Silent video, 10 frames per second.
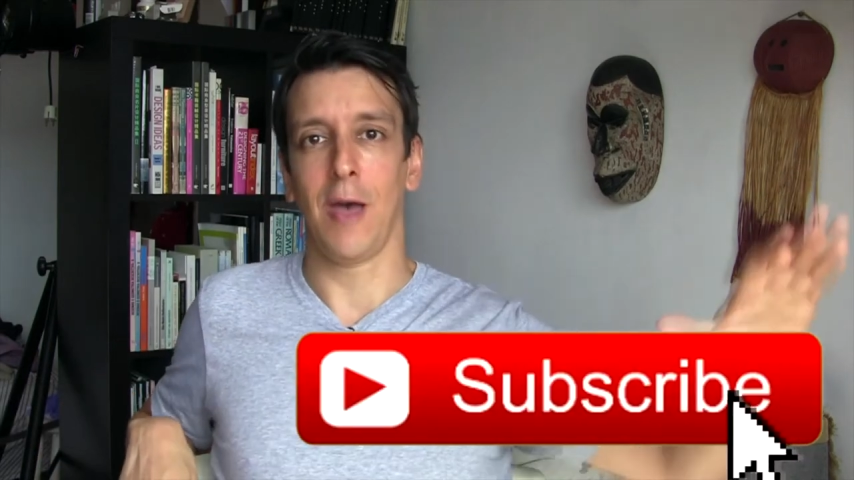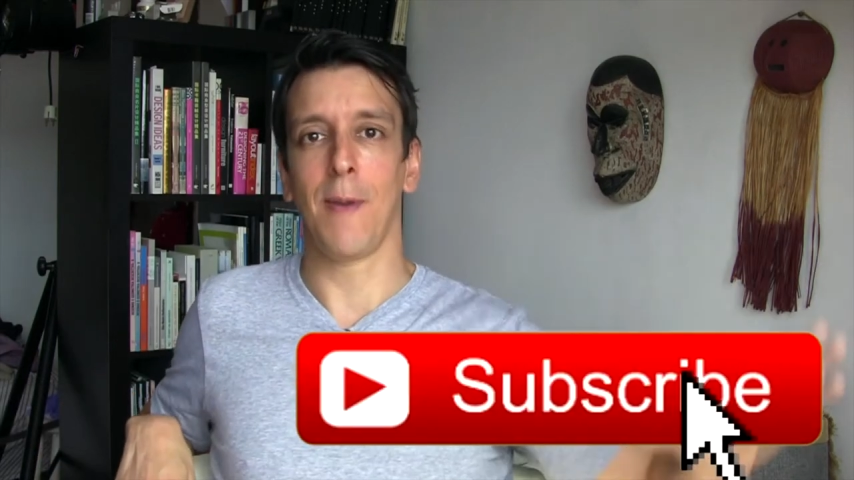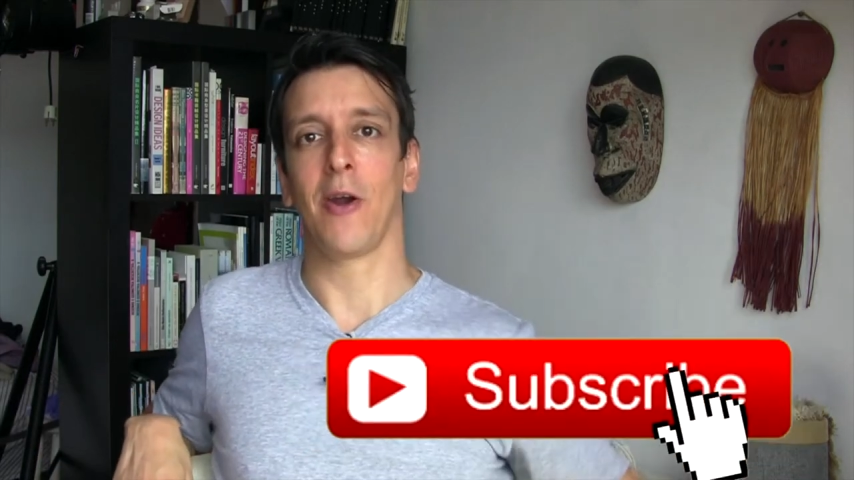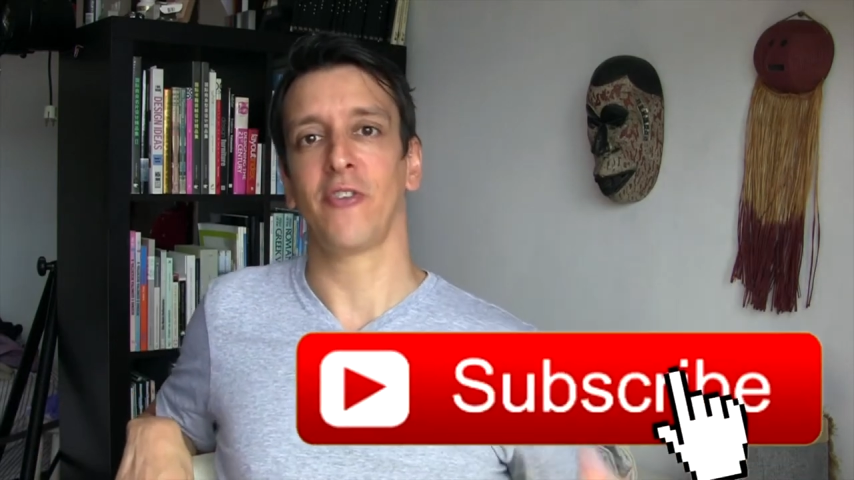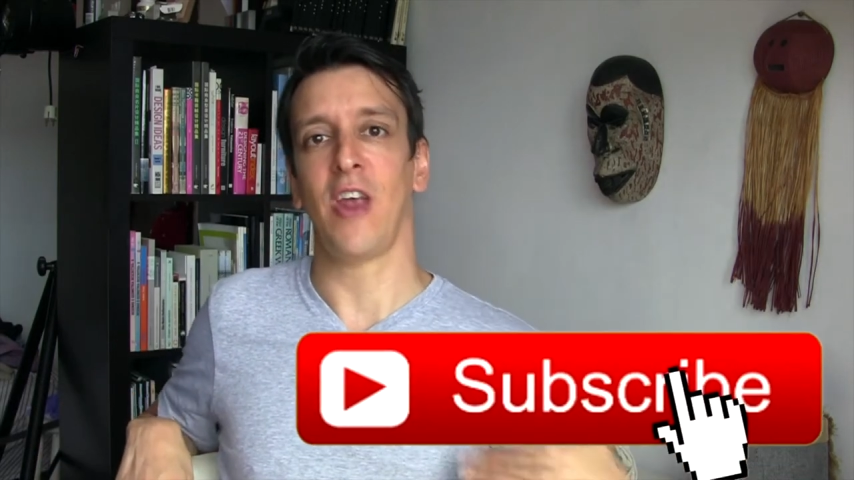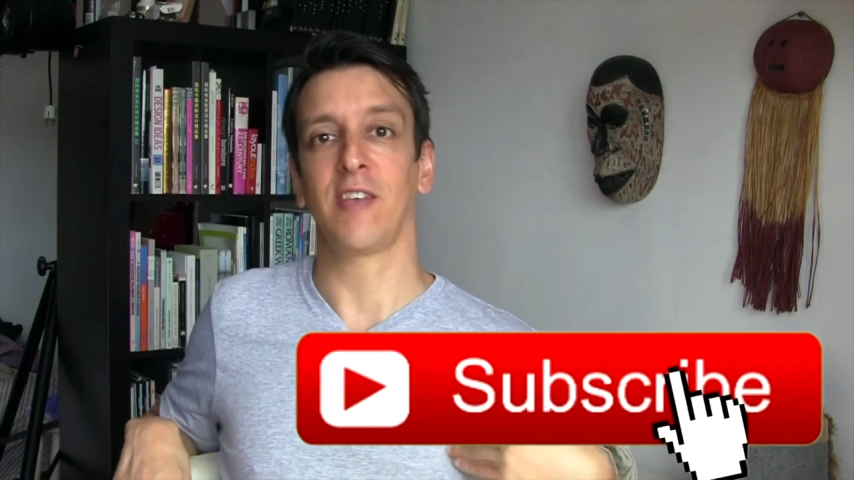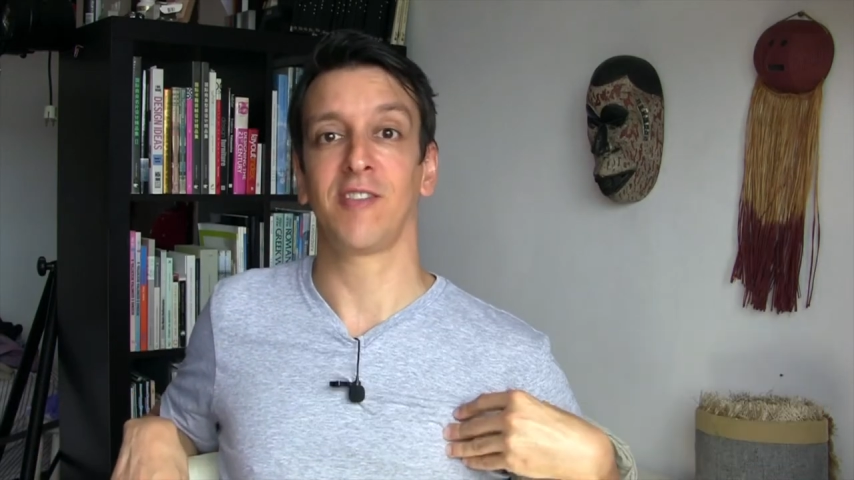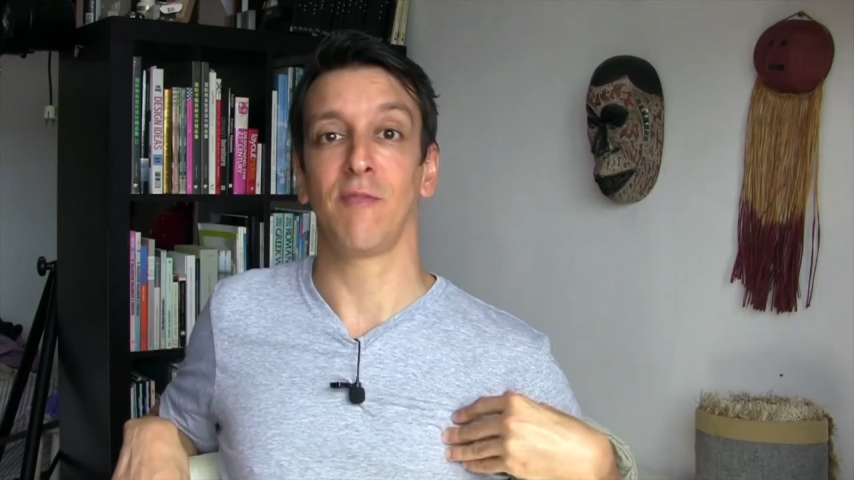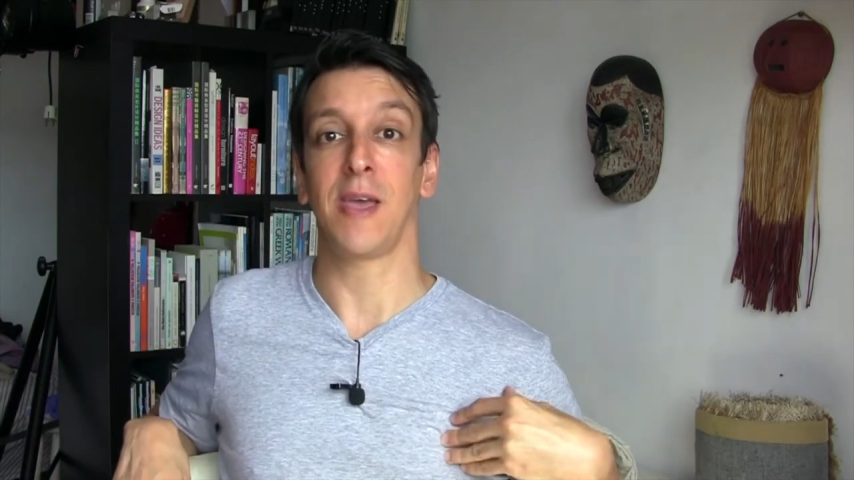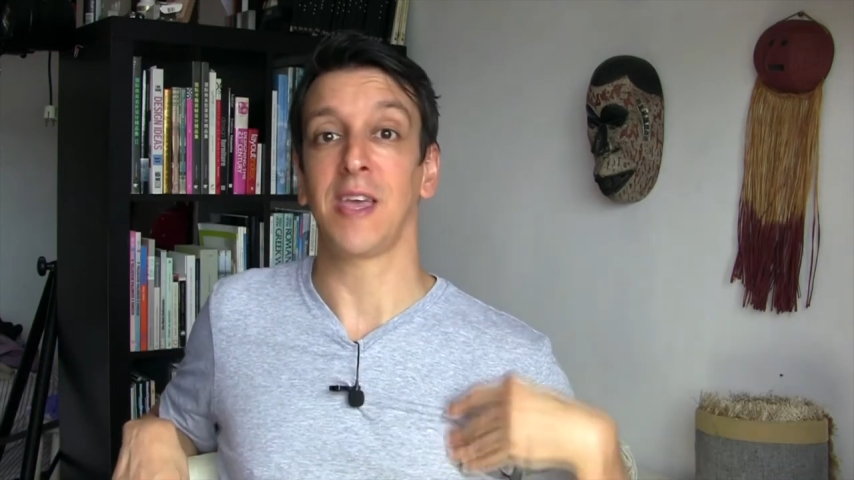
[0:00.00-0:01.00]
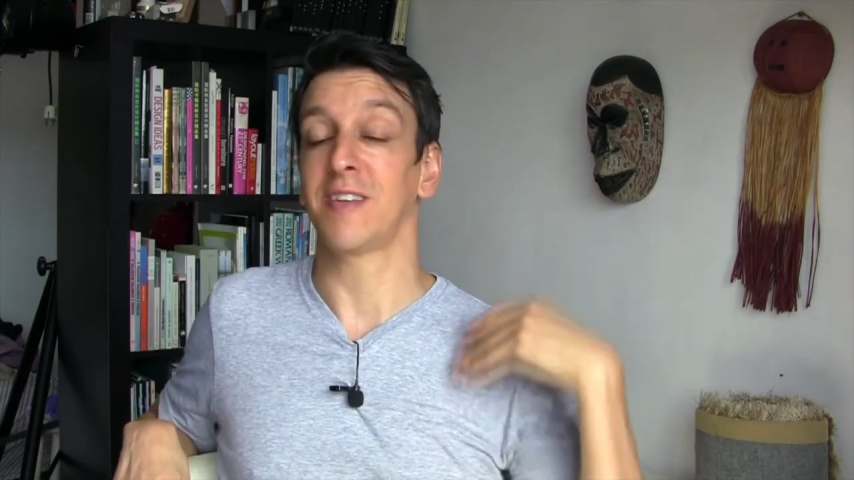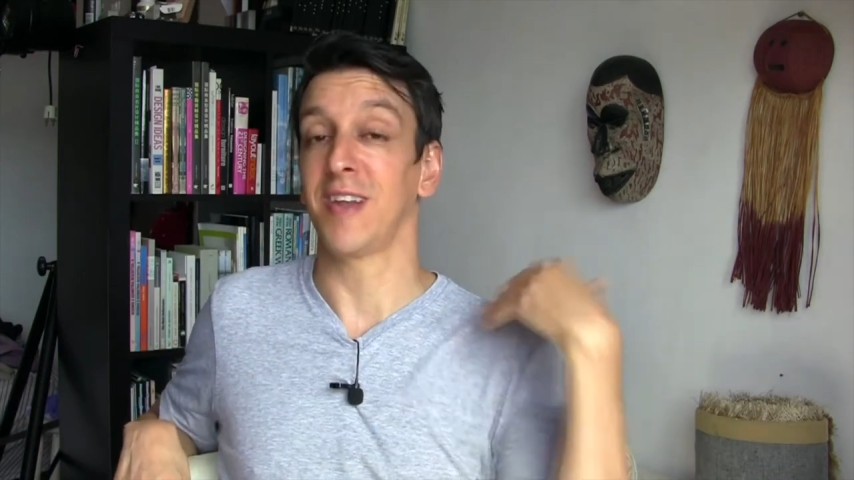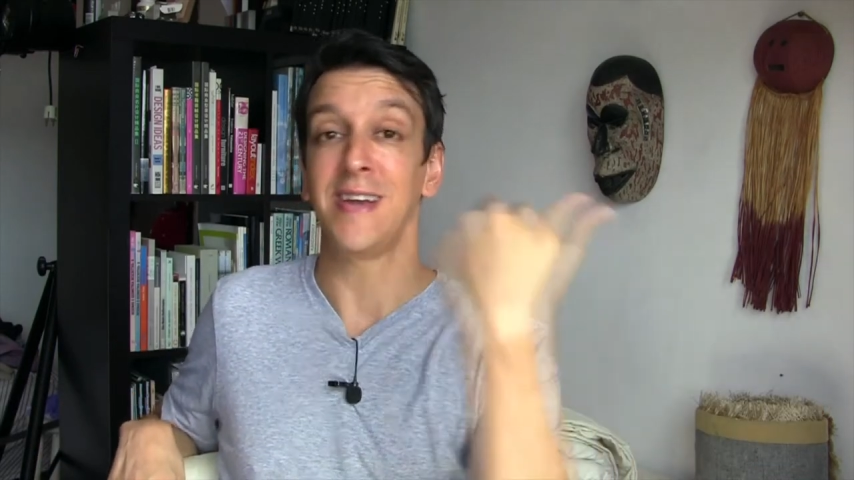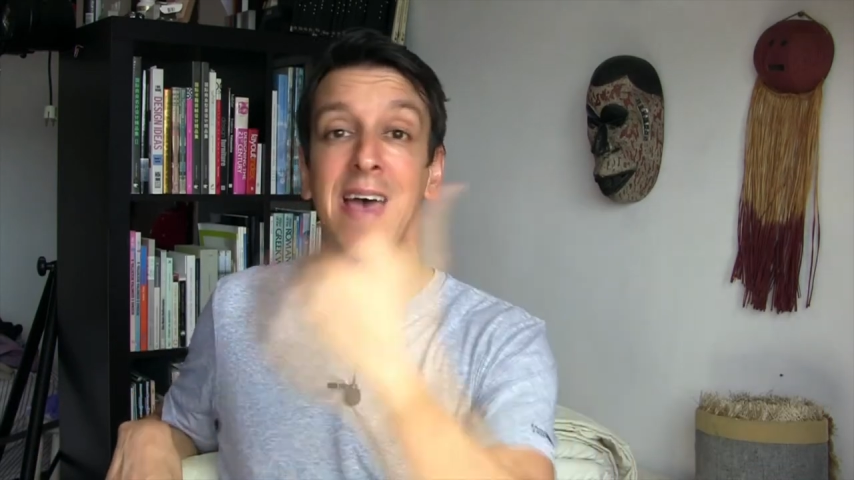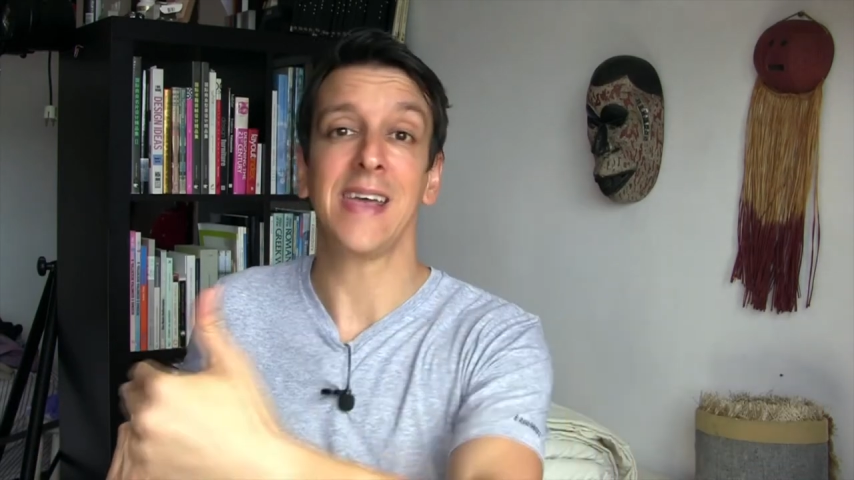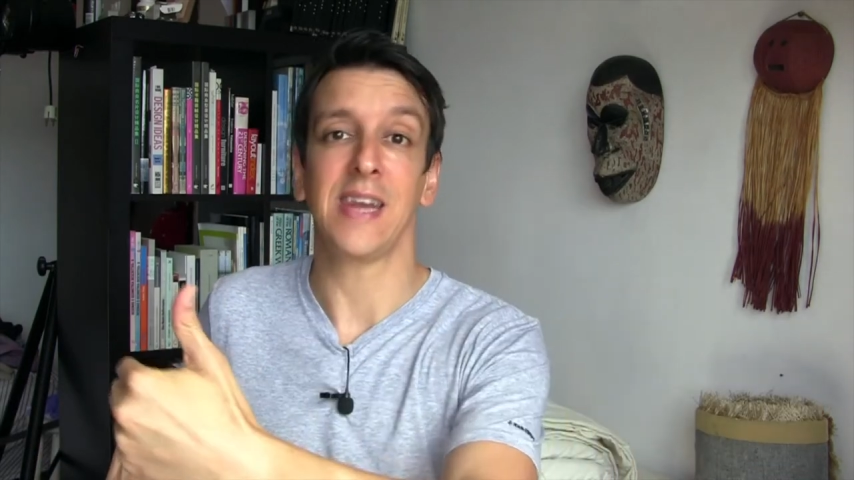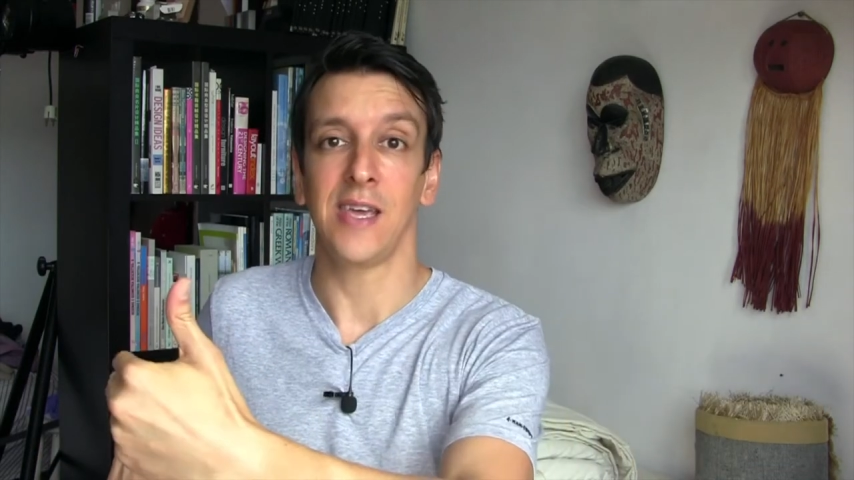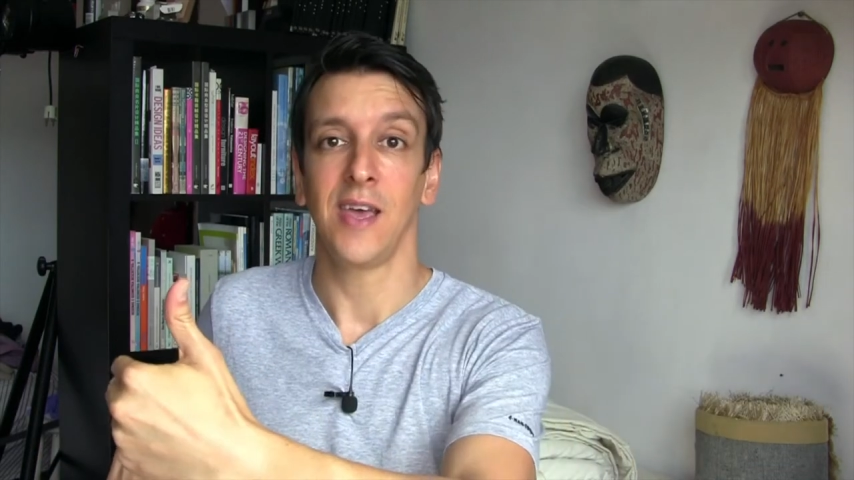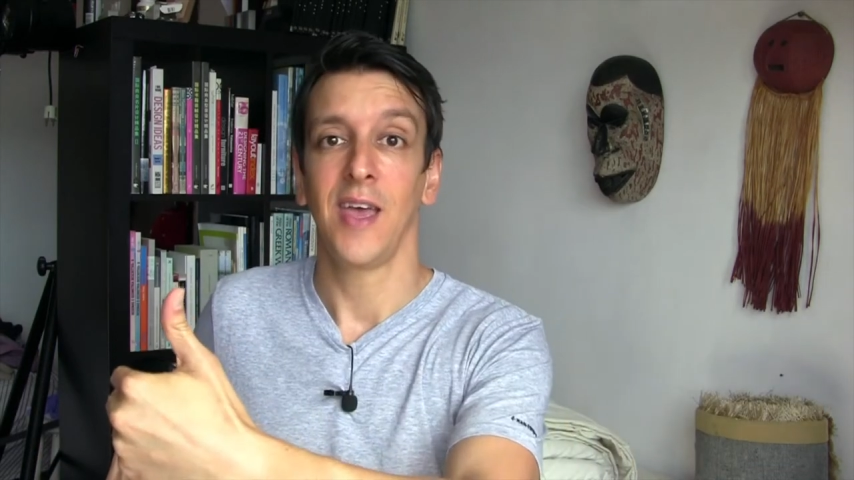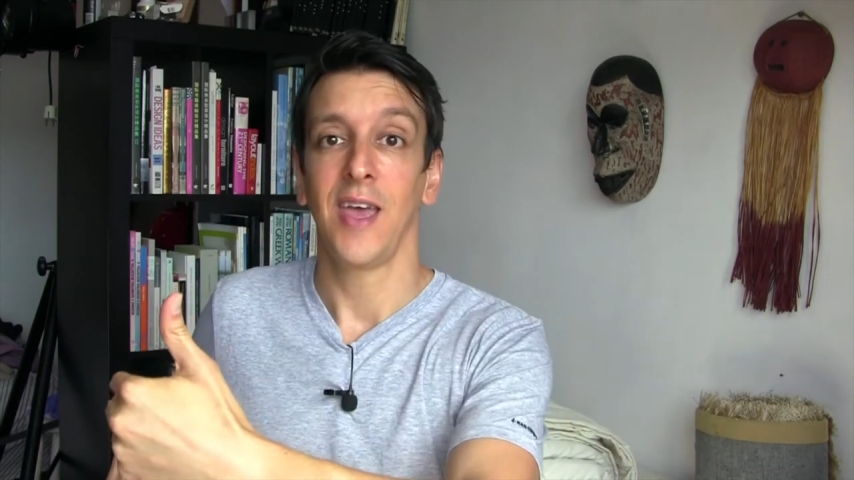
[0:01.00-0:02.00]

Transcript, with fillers: about our chances of making it to 90